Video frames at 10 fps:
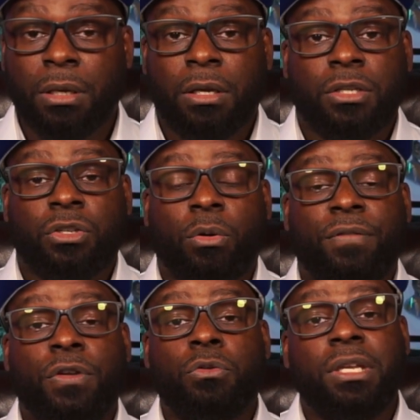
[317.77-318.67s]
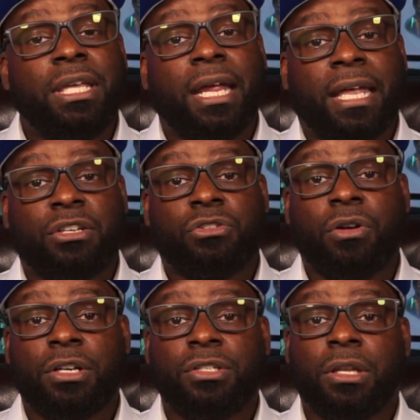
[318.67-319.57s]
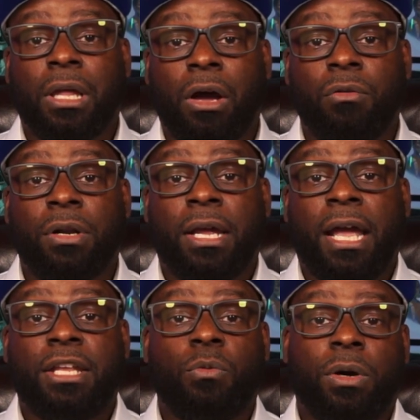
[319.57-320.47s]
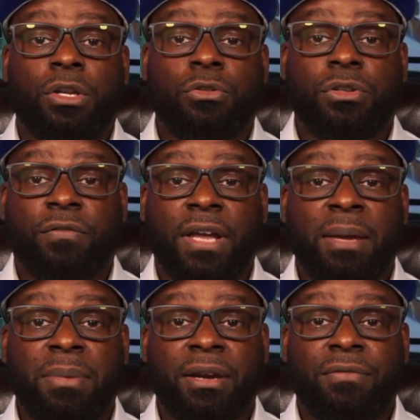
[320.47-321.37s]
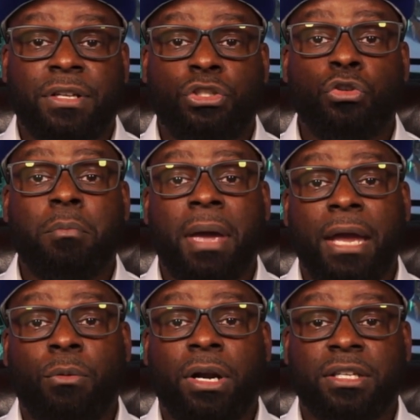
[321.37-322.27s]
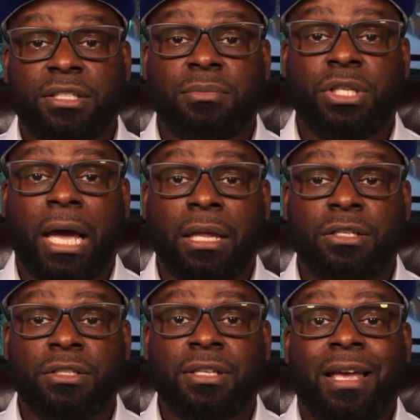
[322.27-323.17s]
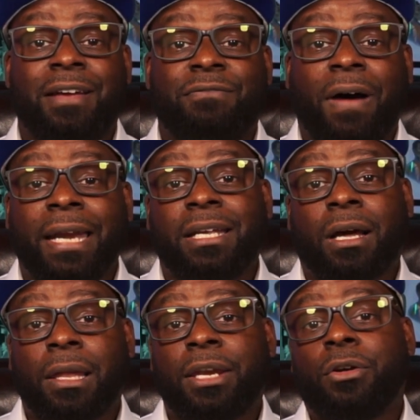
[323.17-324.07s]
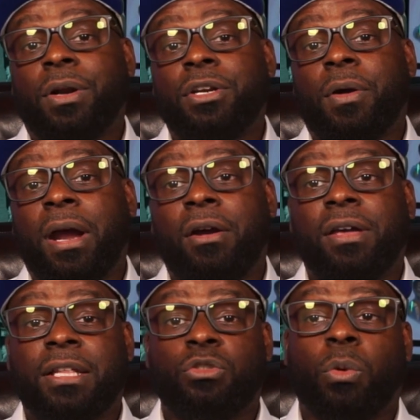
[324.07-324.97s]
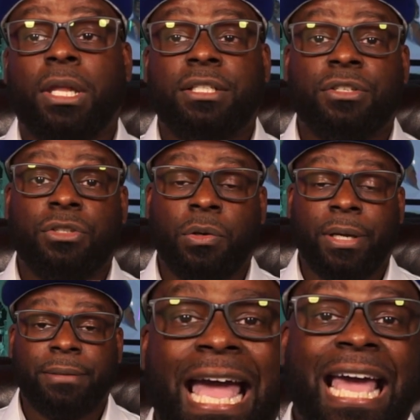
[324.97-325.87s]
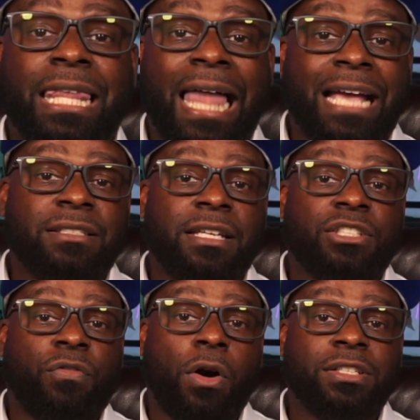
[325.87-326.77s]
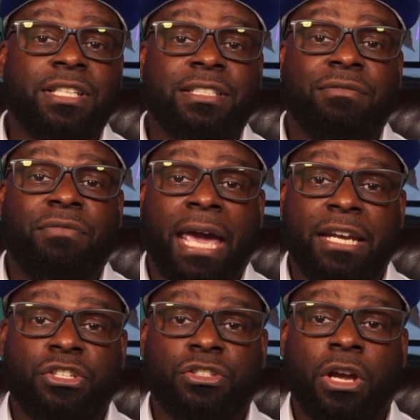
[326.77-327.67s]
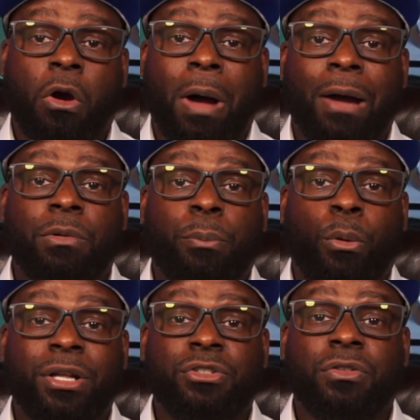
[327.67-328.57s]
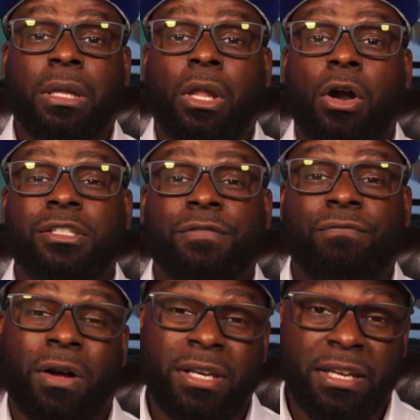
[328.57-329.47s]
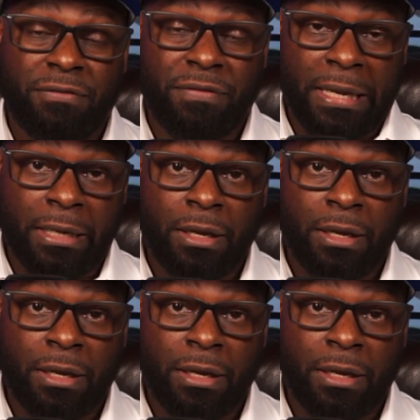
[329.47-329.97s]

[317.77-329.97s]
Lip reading: So if you need a construction loan and you want to use your VA benefits, you may run into some challenges finding a lender in your area that's willing to do it. And lastly, as far as disadvantages go, I would point to the large funding fee.